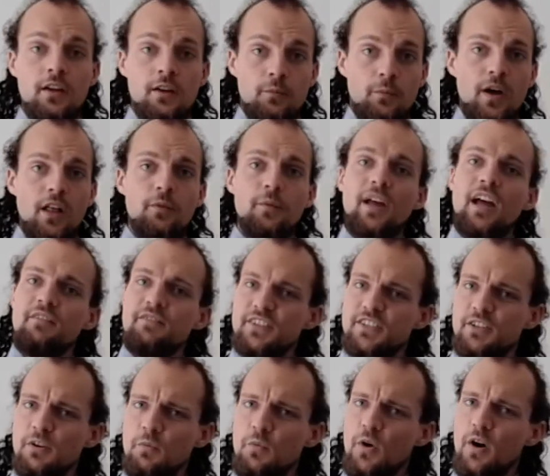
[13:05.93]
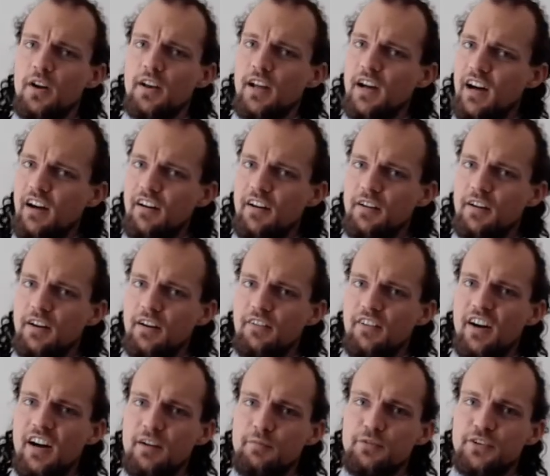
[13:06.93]
While we have somewhat
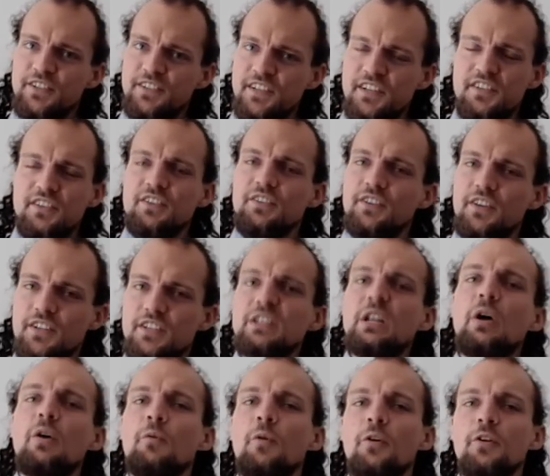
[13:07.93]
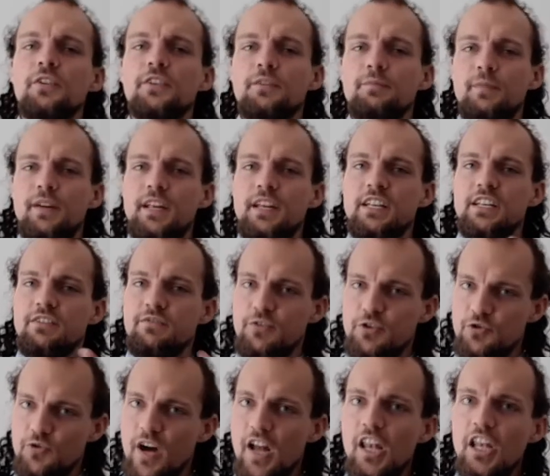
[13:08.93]
high precision, thus there was some
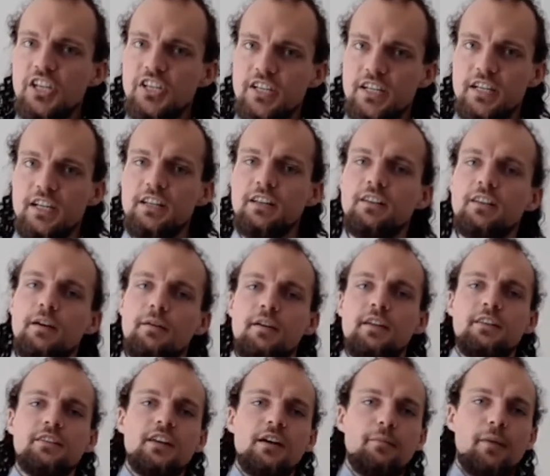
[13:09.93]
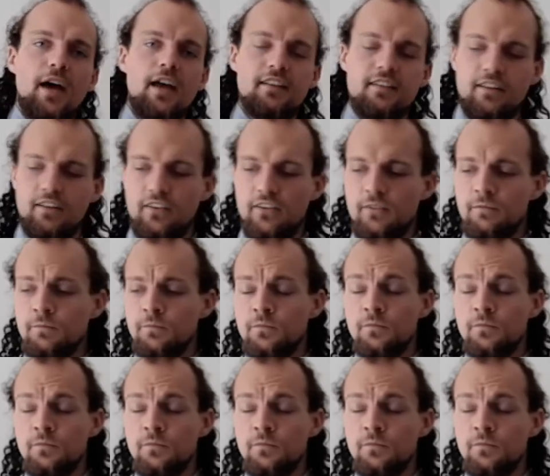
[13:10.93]
individuality in their patterns.